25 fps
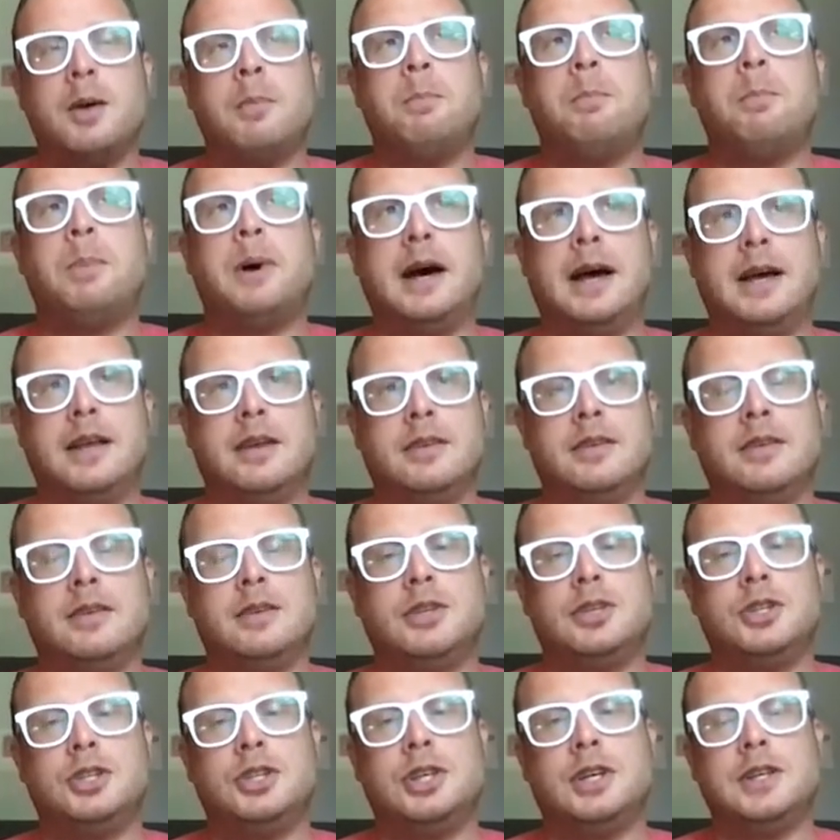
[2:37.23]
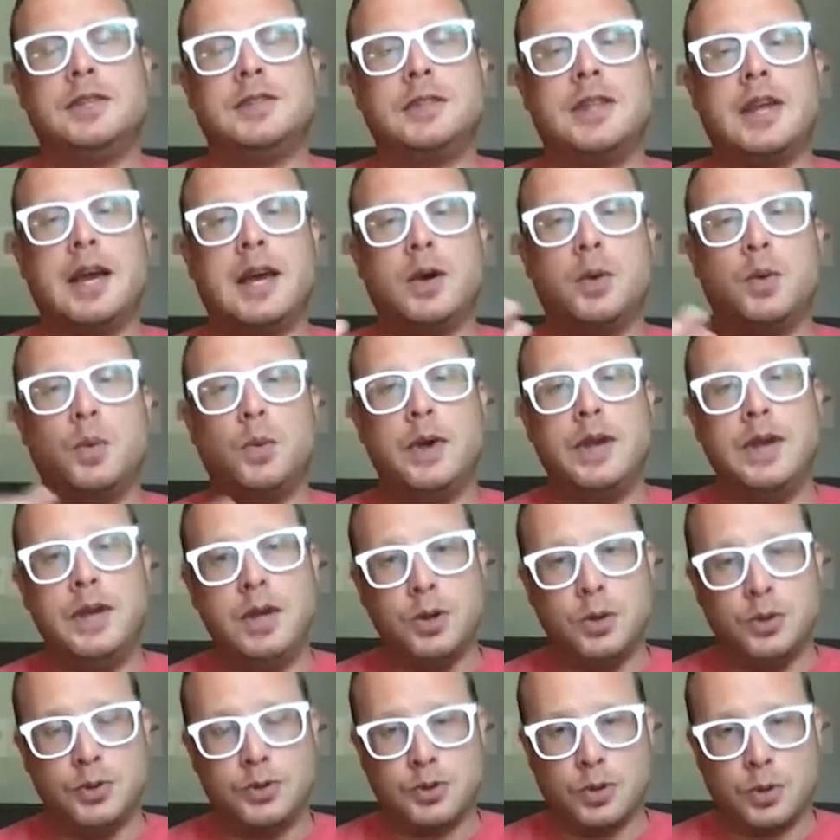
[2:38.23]
But just like we
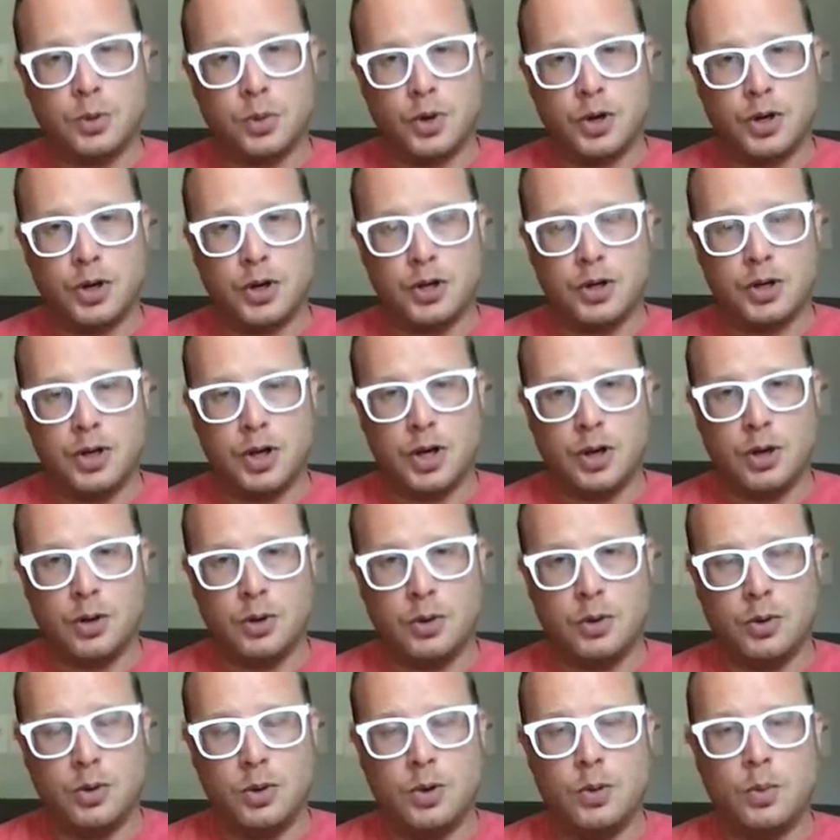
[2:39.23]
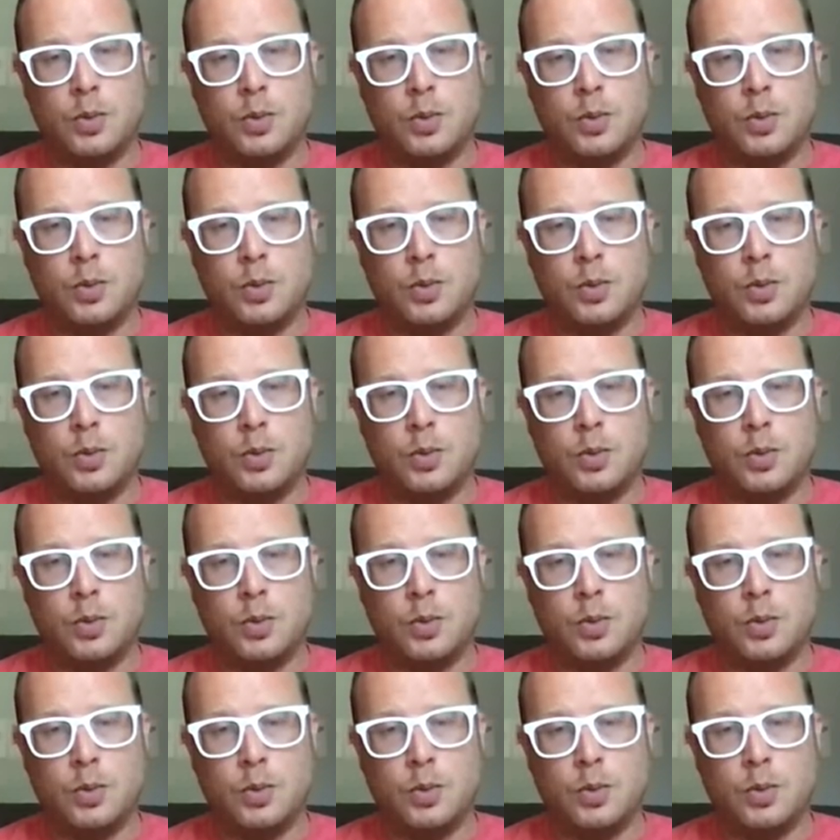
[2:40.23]
use the word no